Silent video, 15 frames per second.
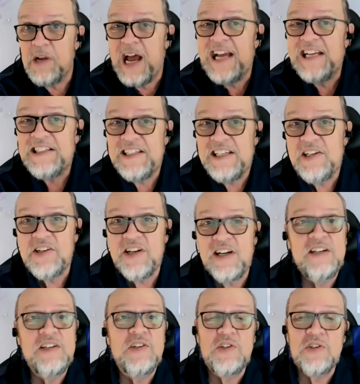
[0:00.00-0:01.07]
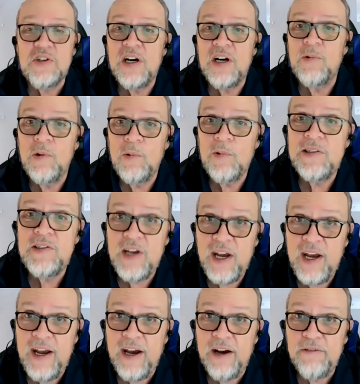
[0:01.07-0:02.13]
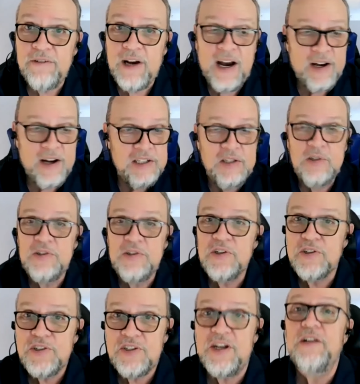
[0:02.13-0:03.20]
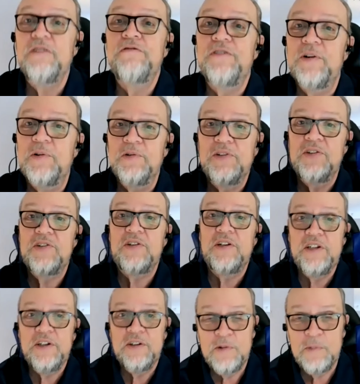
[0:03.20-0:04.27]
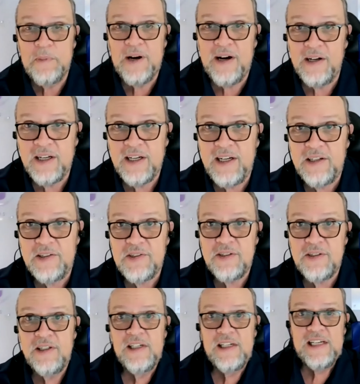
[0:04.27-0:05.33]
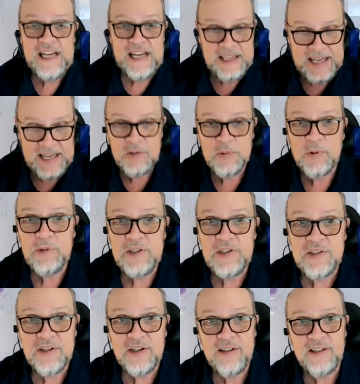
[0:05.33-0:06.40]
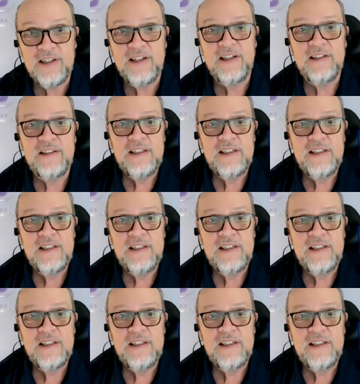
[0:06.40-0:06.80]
I teach on start with what you have, how to use your cell phone to start your own podcast. And that's where we started at.